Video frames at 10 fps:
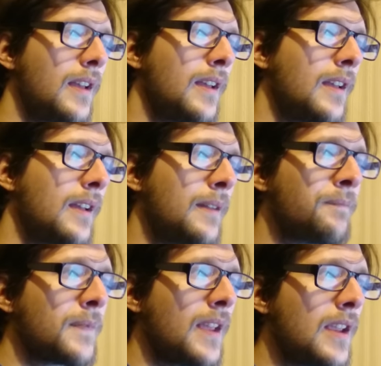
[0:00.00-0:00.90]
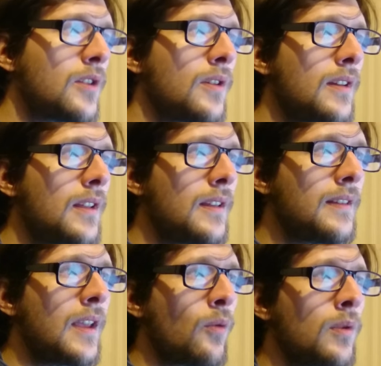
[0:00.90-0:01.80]
eh, it
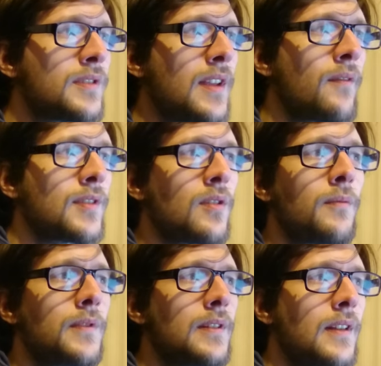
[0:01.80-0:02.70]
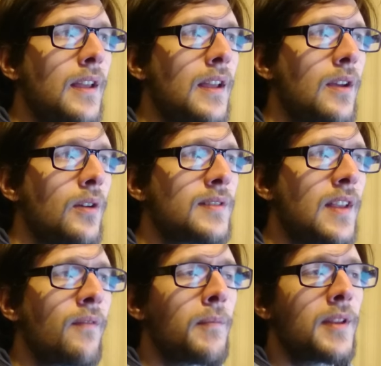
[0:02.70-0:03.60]
they would save some eh,
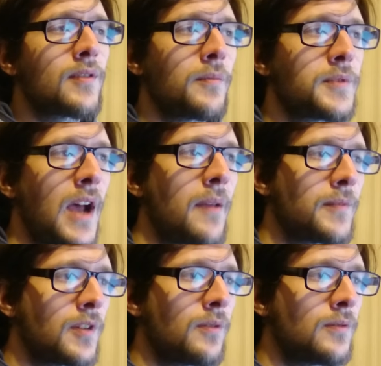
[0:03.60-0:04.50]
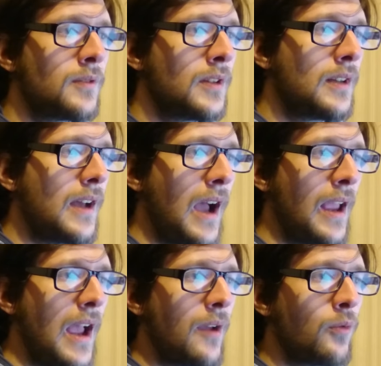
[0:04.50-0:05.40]
save me some time. So
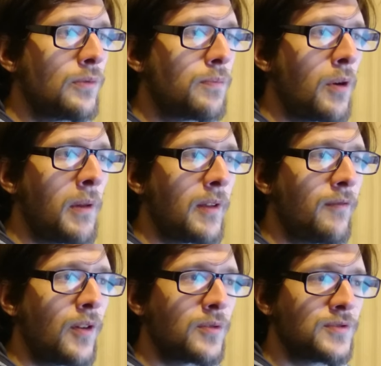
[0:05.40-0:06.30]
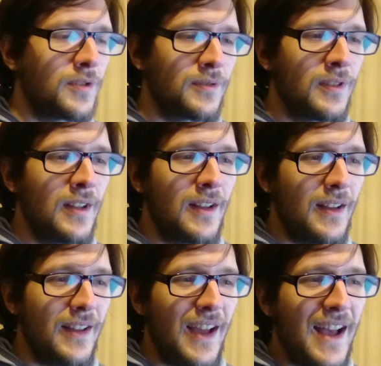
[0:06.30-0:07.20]
I, I would probably focus on
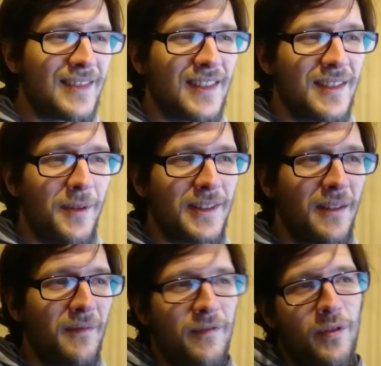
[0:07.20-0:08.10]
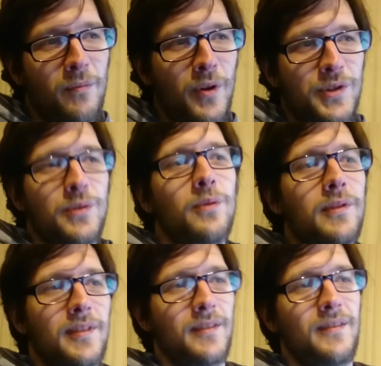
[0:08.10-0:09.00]
ask Sebastian for more
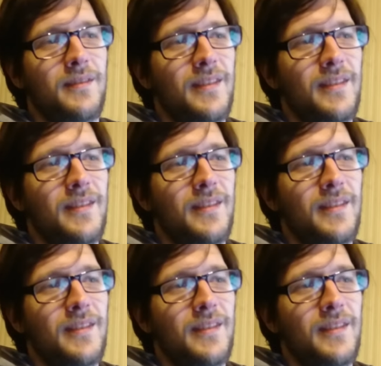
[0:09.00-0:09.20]
tools